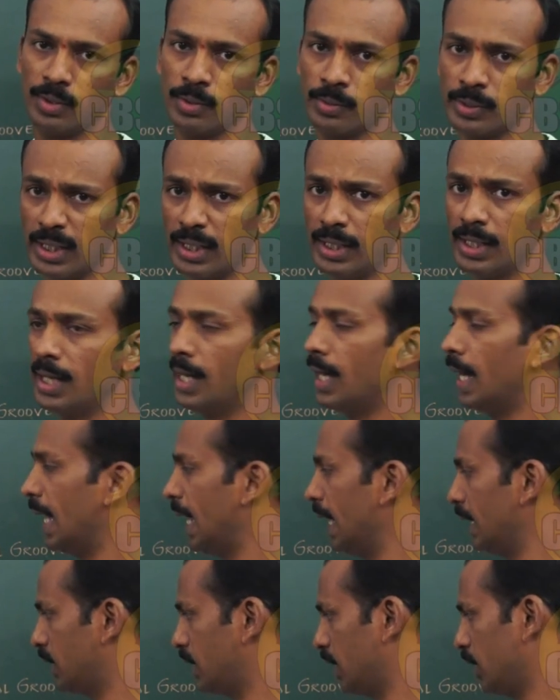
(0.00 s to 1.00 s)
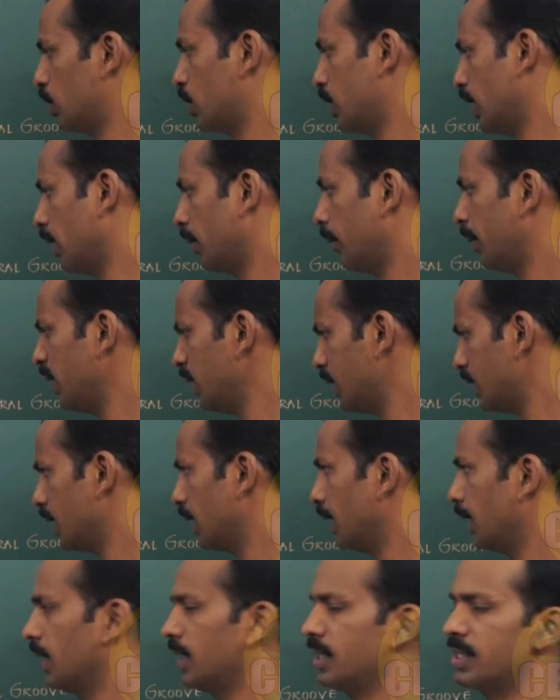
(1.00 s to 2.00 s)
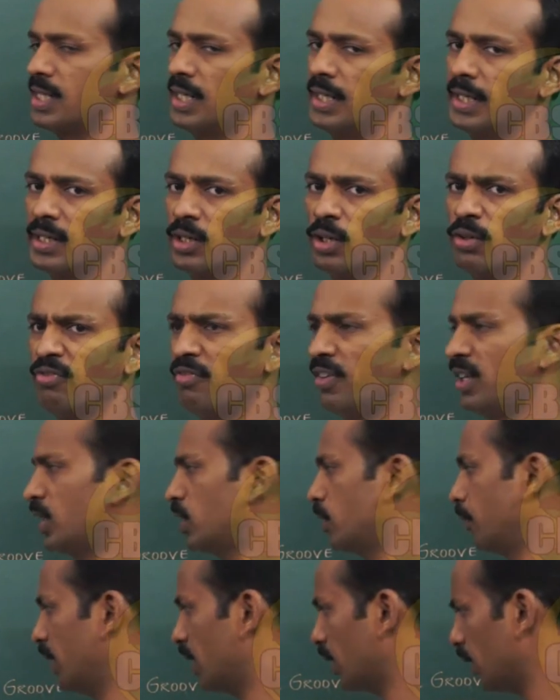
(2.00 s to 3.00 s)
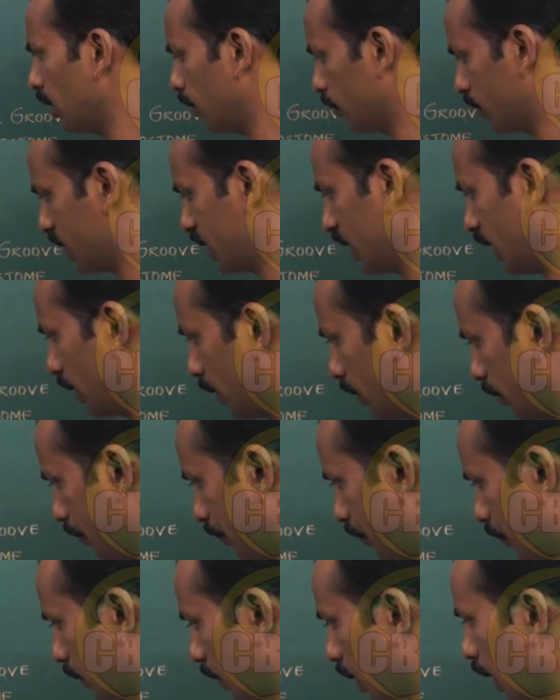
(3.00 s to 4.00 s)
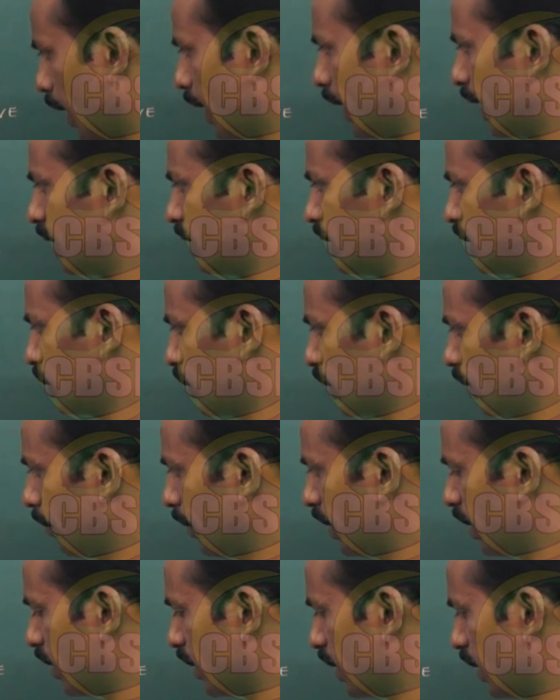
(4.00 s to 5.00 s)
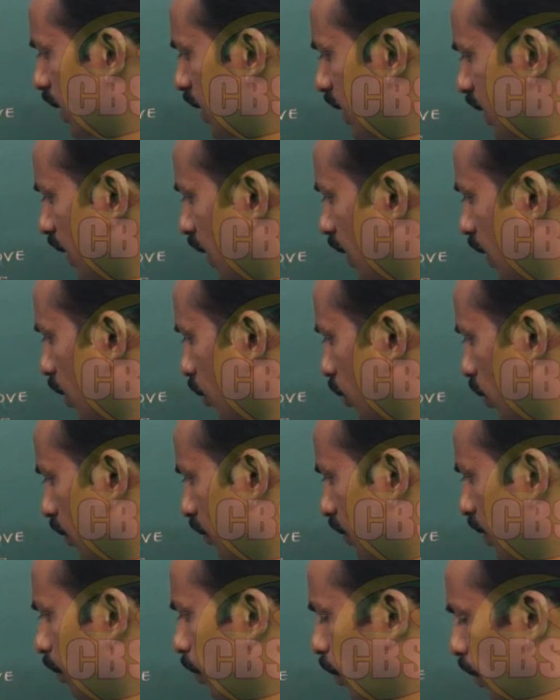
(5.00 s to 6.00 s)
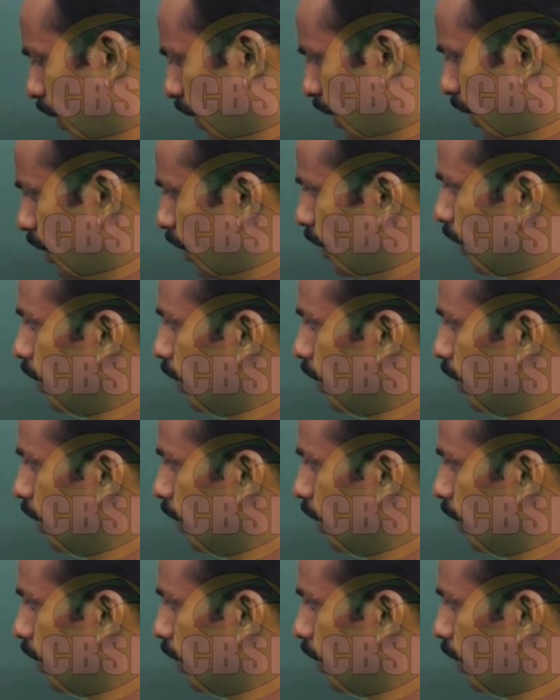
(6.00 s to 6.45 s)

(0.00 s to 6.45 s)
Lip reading: Okay, egestion means sending of waste material outside. Undigested material is sent out of the body.